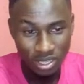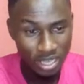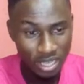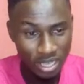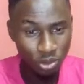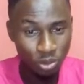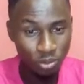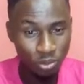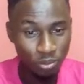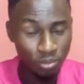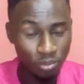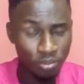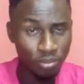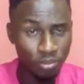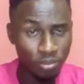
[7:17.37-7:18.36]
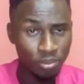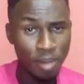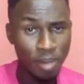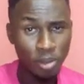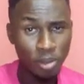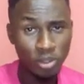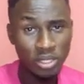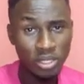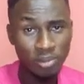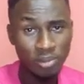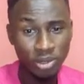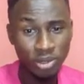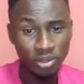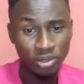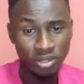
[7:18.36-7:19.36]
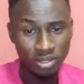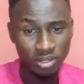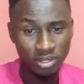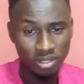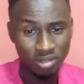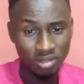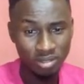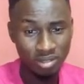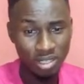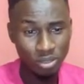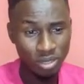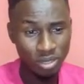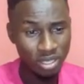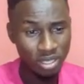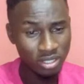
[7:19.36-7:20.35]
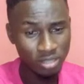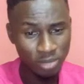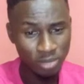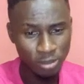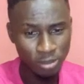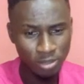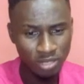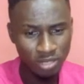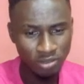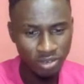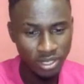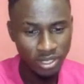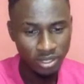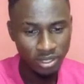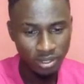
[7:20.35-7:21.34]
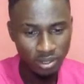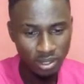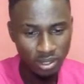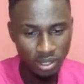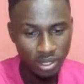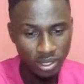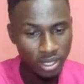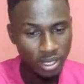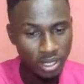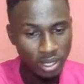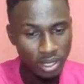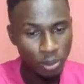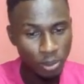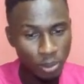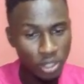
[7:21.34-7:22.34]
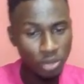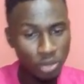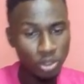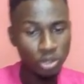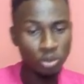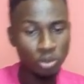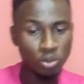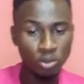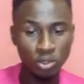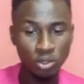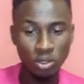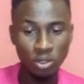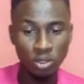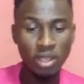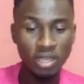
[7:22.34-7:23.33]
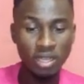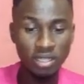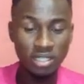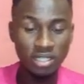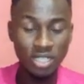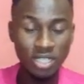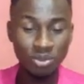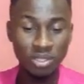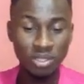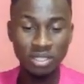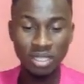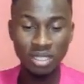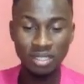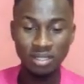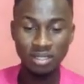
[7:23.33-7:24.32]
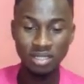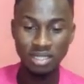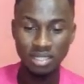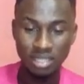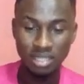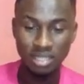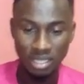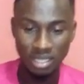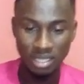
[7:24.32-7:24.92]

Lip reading: I don't know. Probably because I'm recording, that's why that is misbehaving right there. But anyways, you could go ahead and test with these settings.